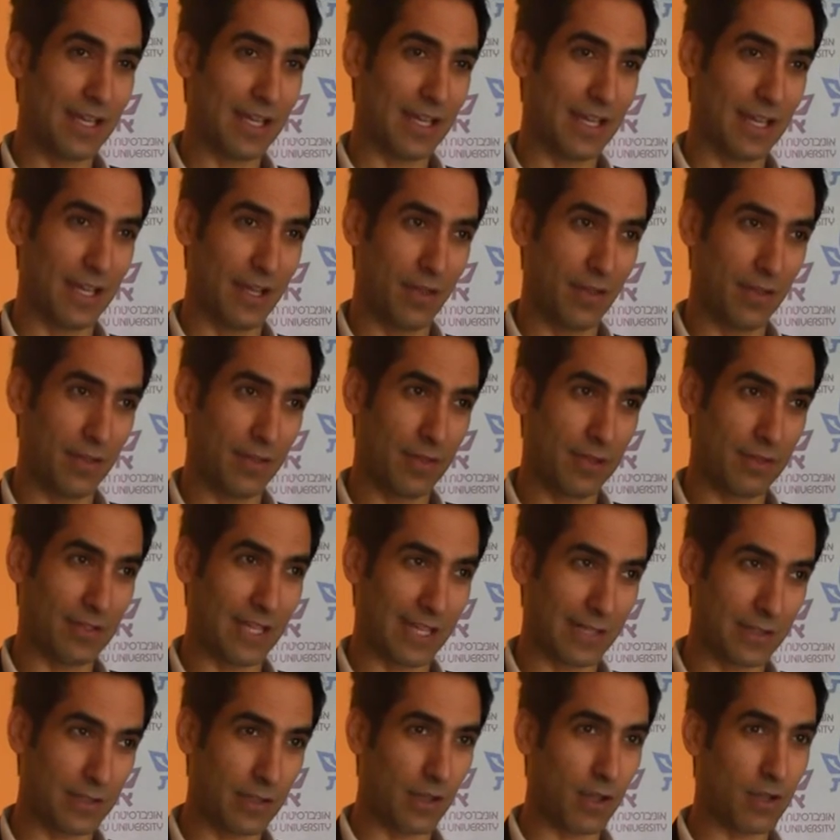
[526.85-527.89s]
in the
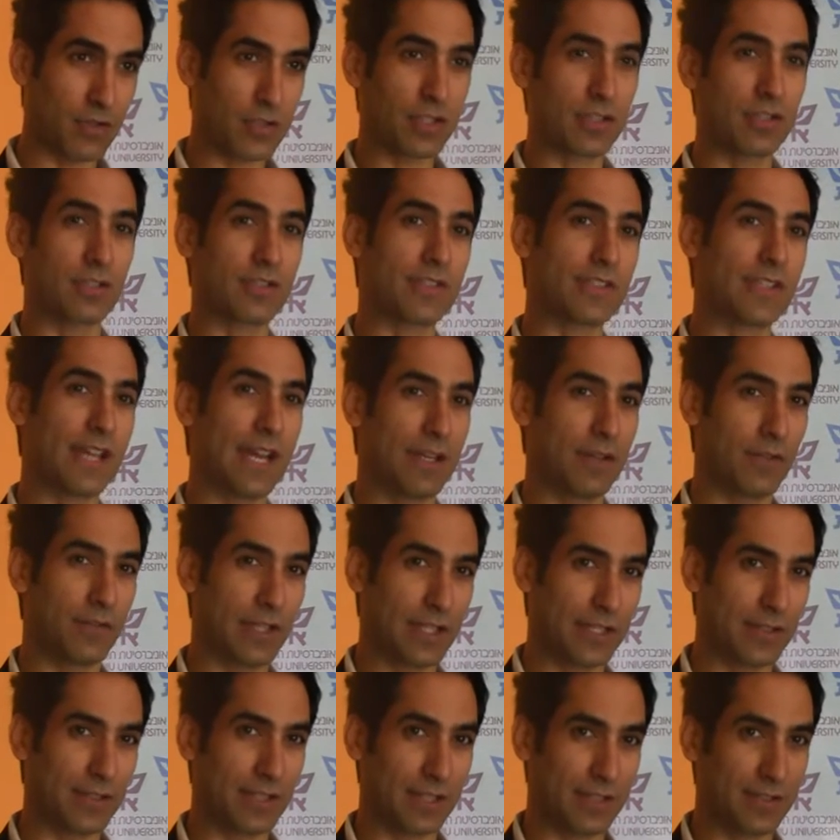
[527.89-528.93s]
technological side of the
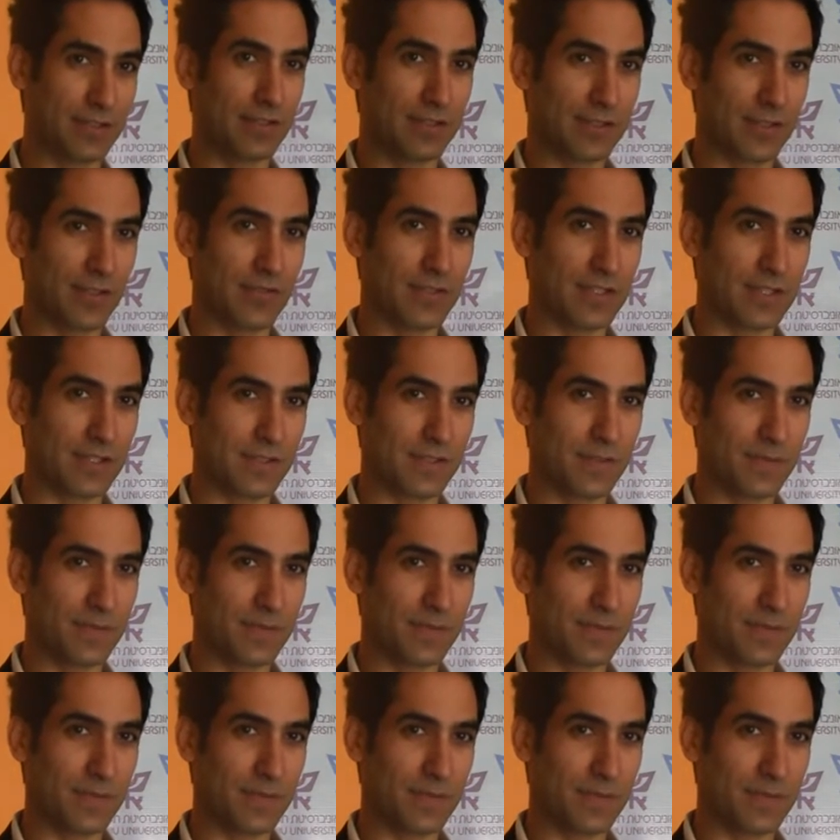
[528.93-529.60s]
intelligence services.